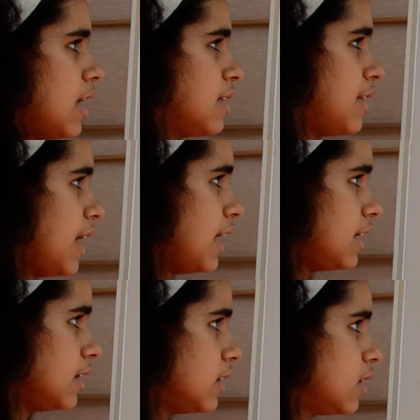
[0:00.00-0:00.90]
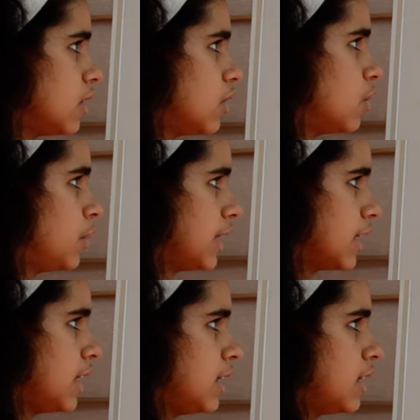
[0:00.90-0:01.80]
Then we
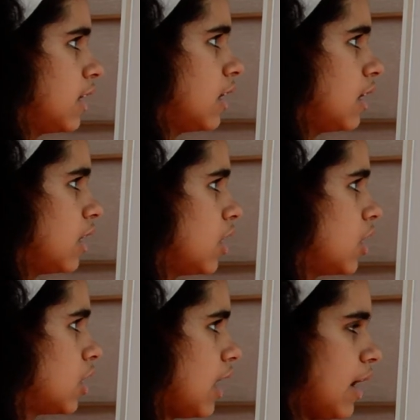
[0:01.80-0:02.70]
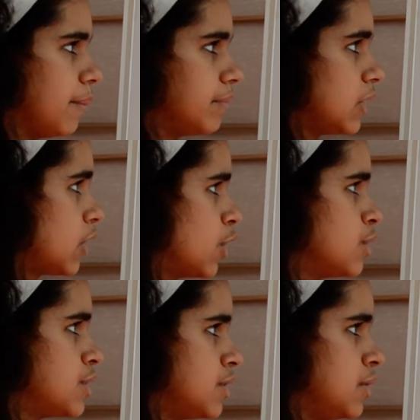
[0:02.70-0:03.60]
can
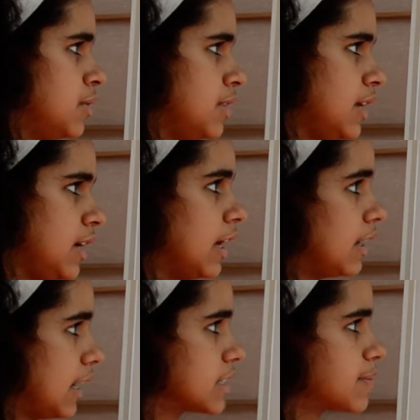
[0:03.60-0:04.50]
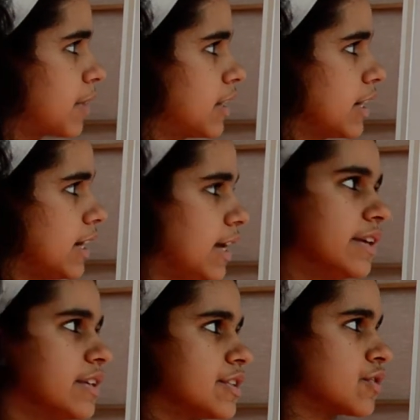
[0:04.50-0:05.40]
go to the next part
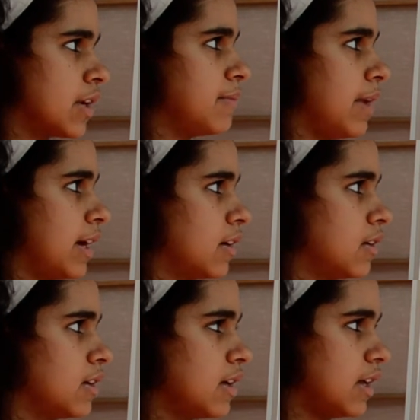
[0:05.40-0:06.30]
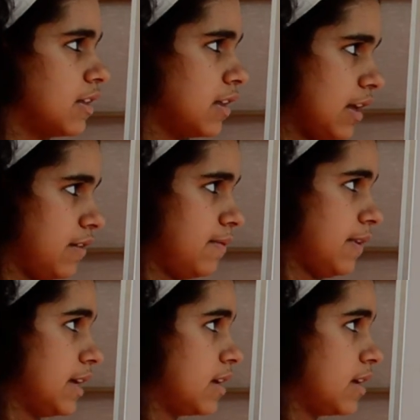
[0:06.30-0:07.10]
and try to make it fit.